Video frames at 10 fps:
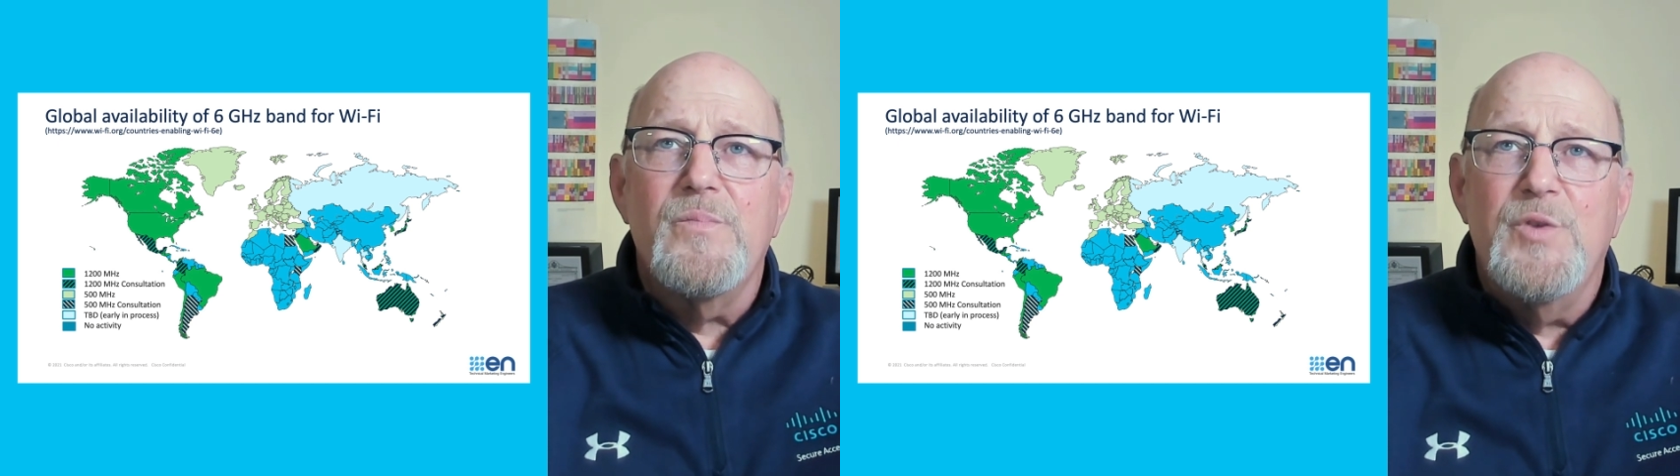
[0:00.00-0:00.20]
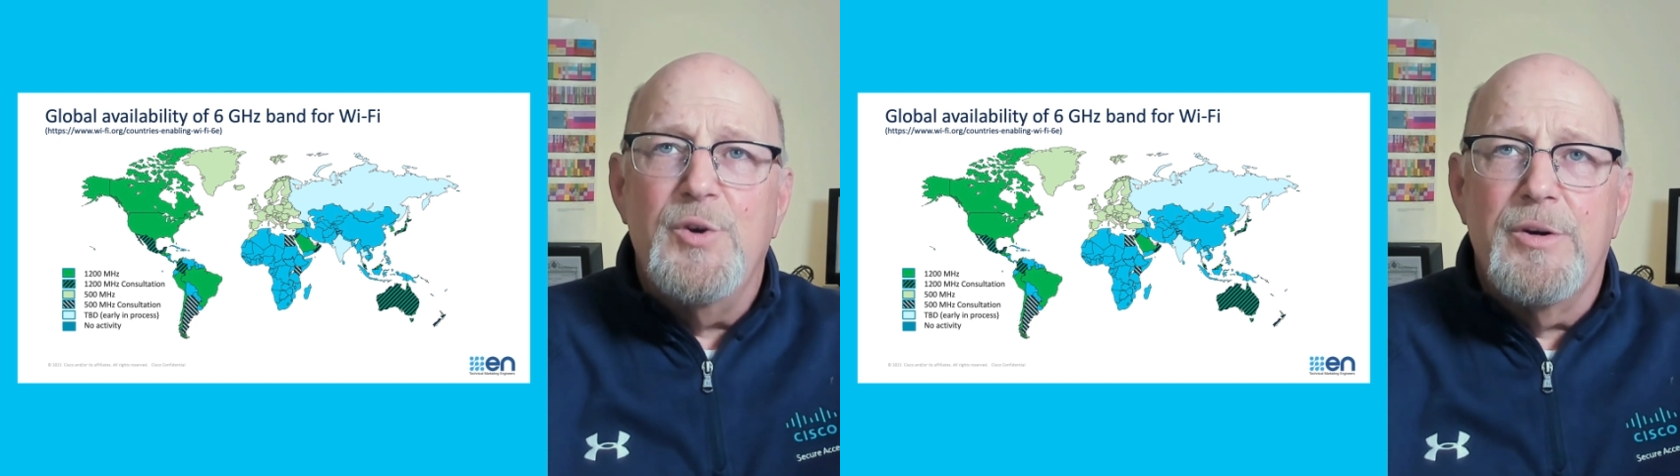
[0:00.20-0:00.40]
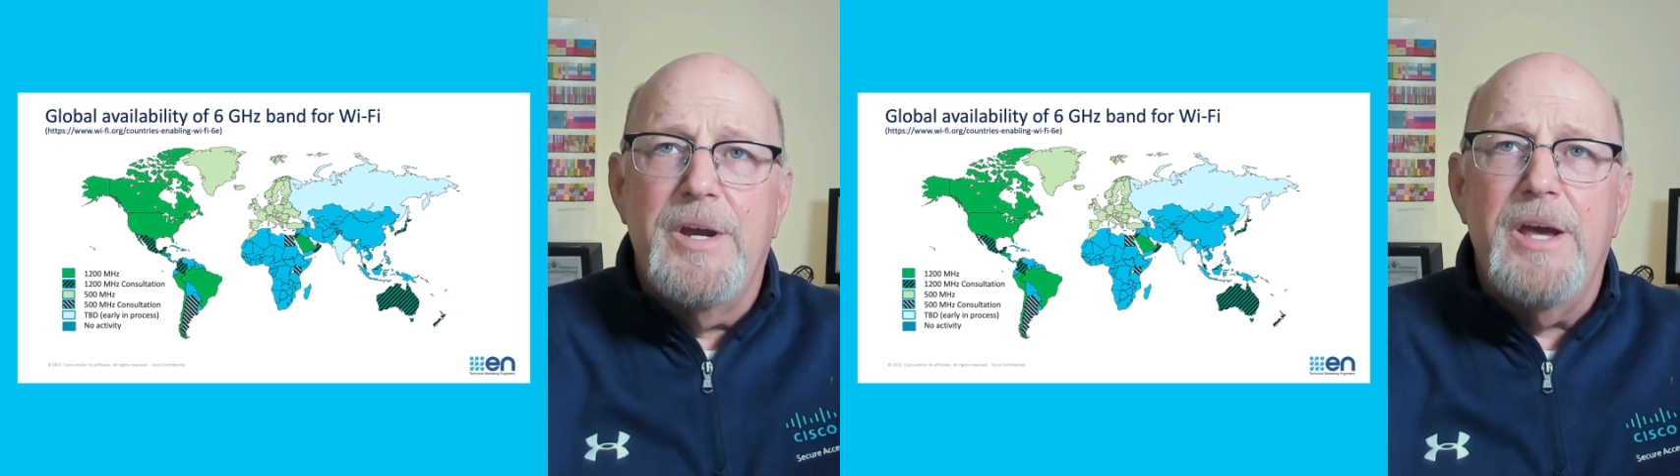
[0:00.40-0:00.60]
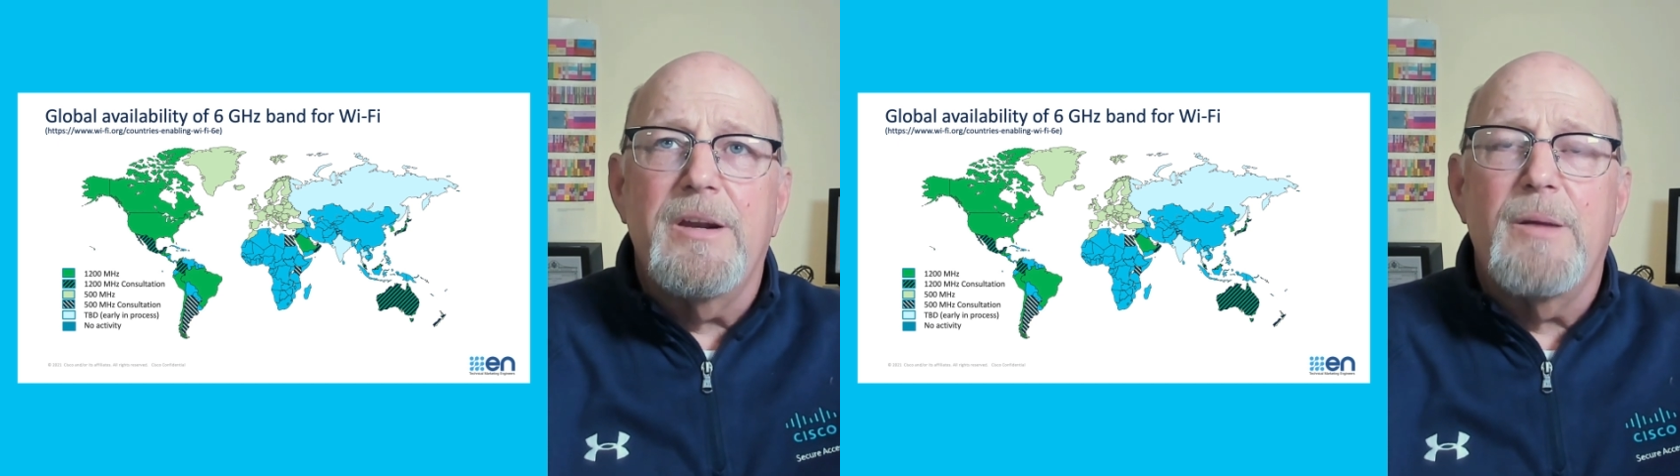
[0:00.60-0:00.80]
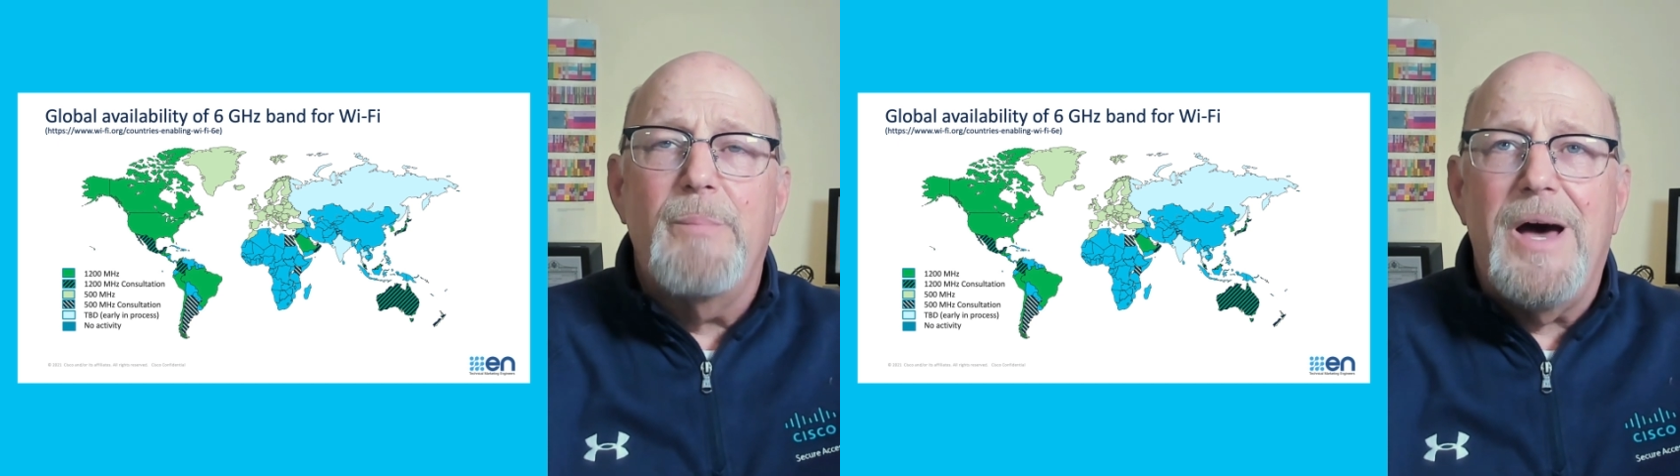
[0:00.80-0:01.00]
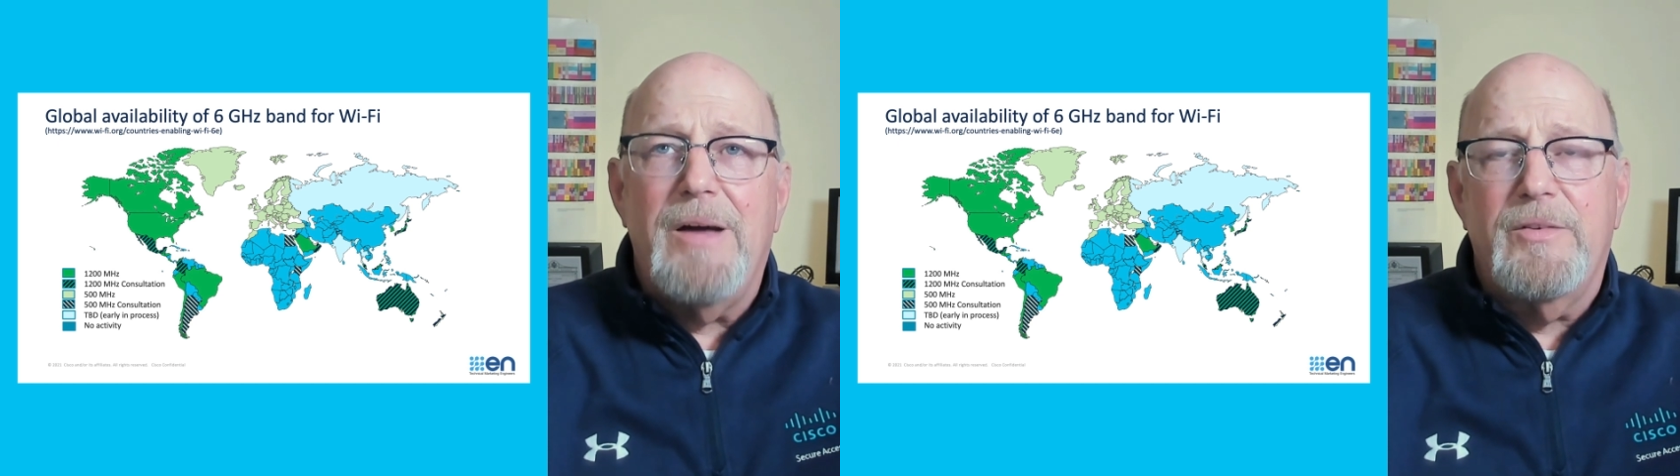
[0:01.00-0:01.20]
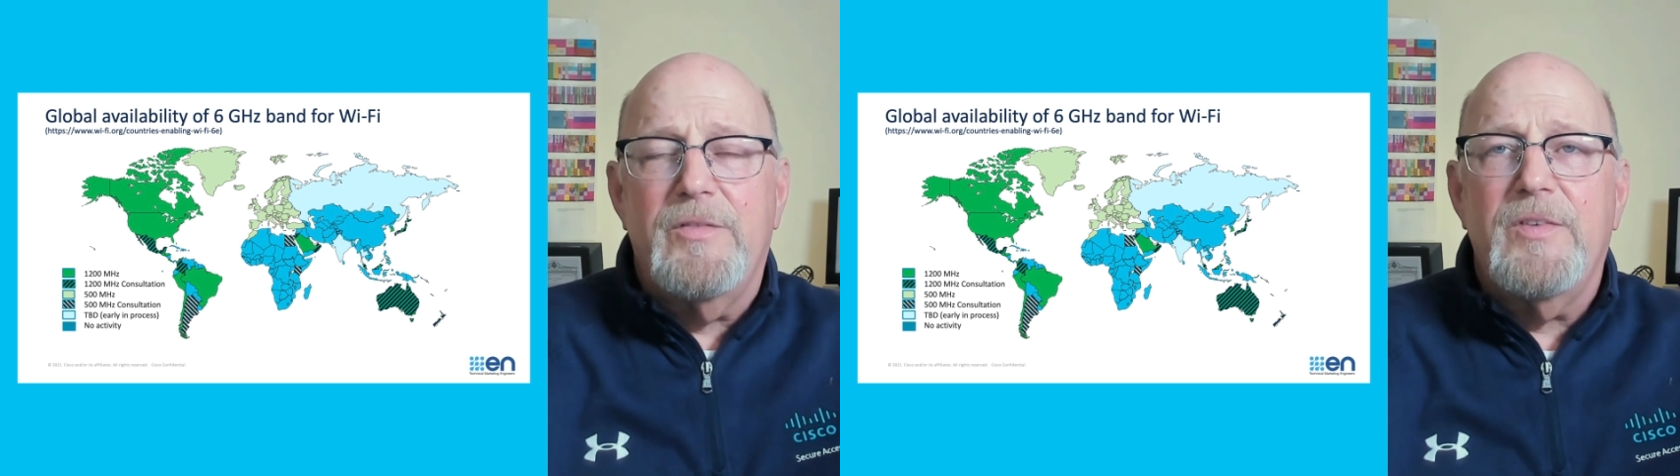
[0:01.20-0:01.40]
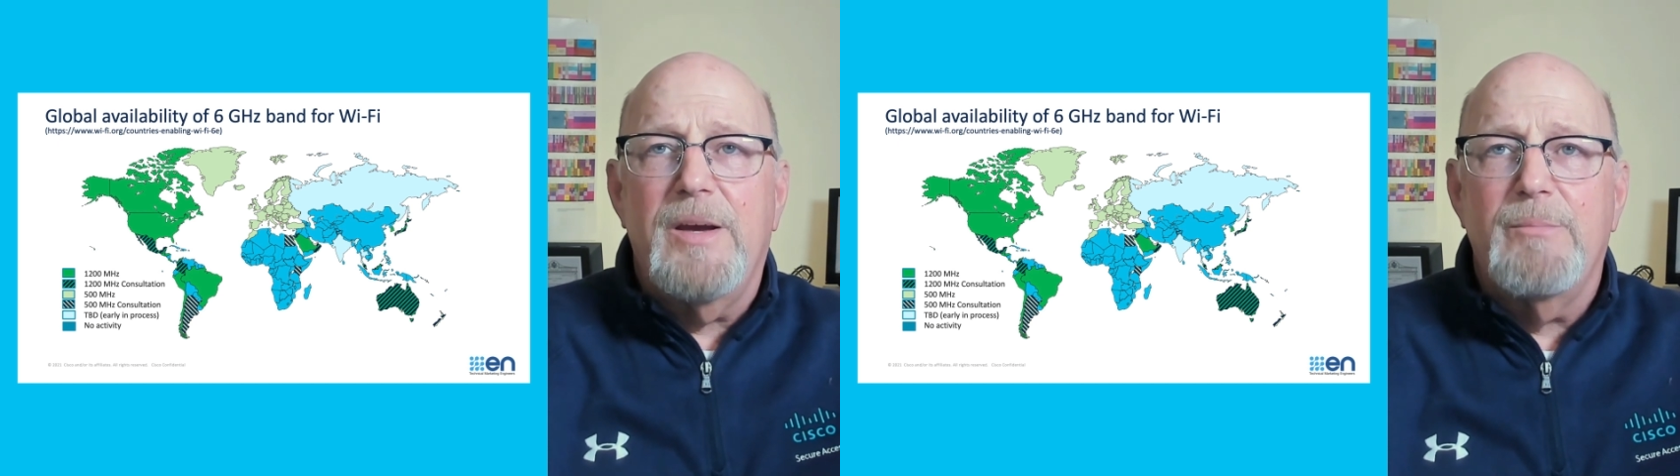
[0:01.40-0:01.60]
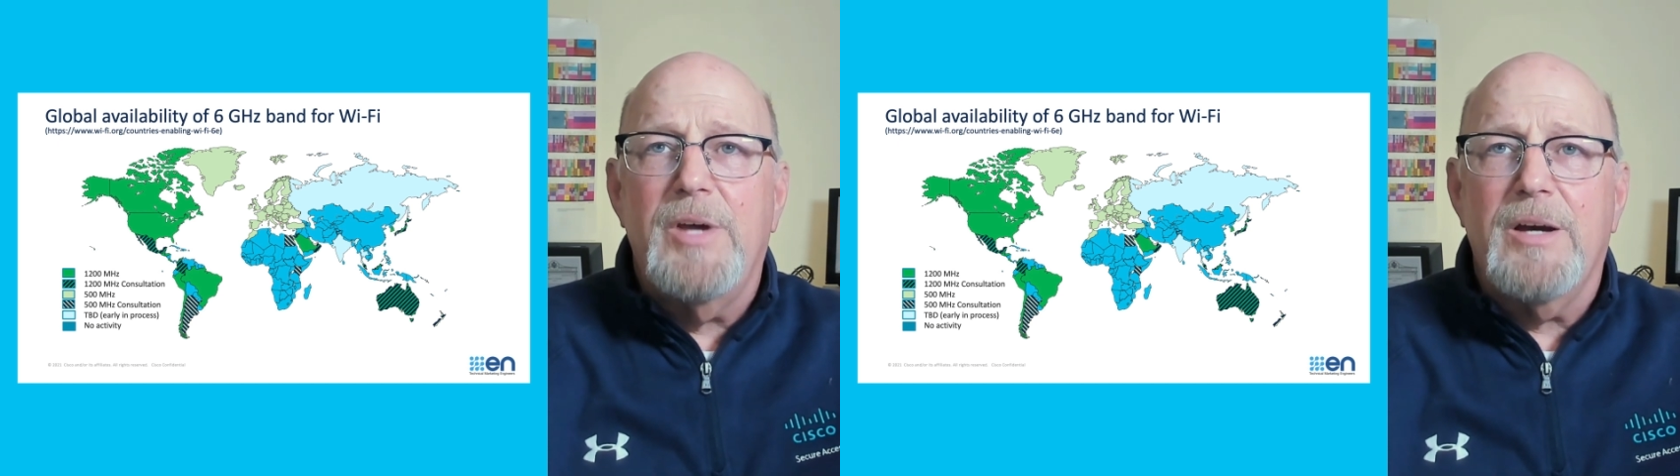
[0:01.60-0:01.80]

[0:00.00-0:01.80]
you're getting about the same